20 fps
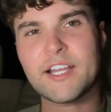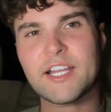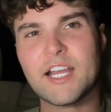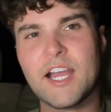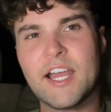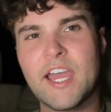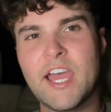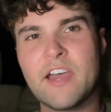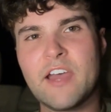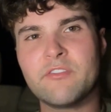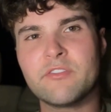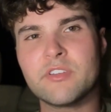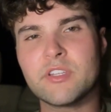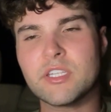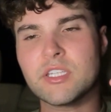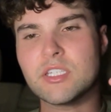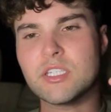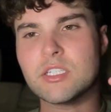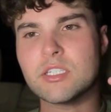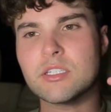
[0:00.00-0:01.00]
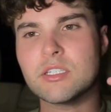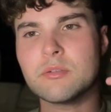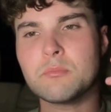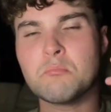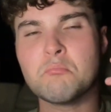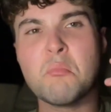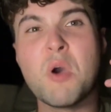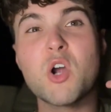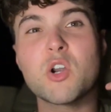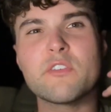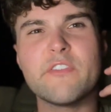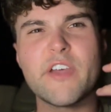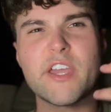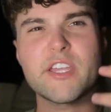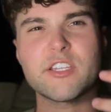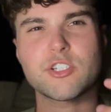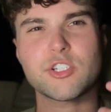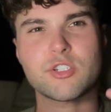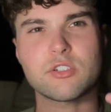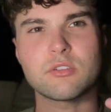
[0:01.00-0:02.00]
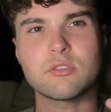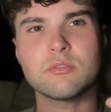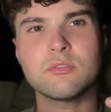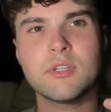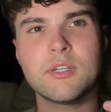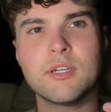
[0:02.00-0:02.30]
I have the motivation